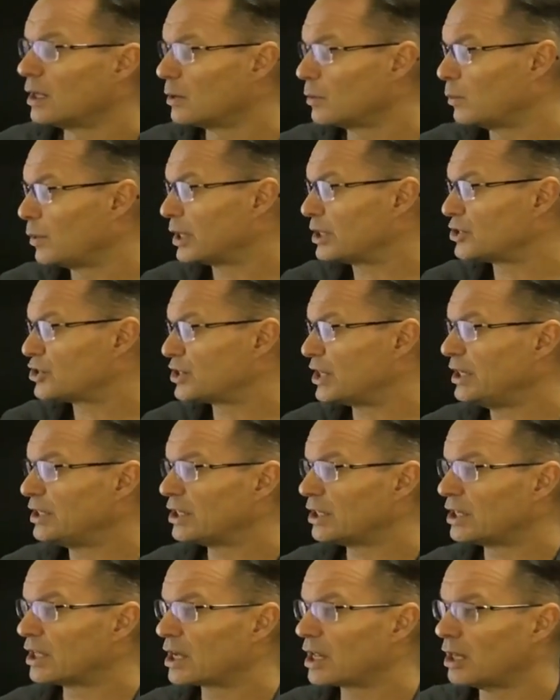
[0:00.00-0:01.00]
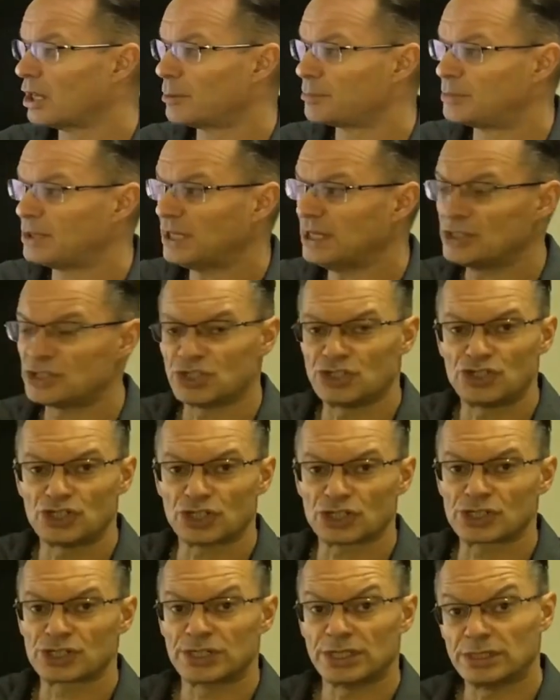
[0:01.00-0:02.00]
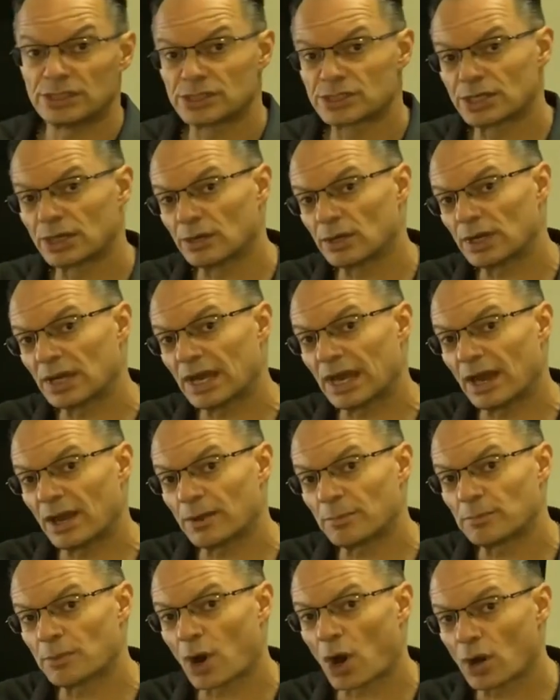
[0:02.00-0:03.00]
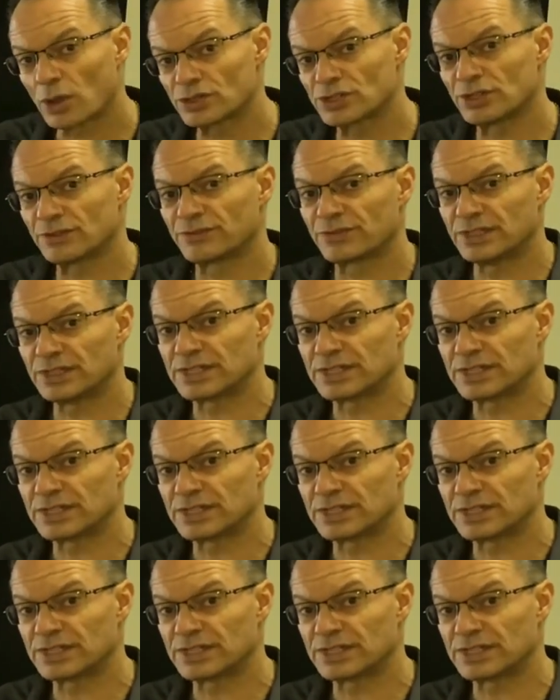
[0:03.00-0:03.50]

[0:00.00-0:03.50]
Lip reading: We can see that the club needs adjusting. So part of the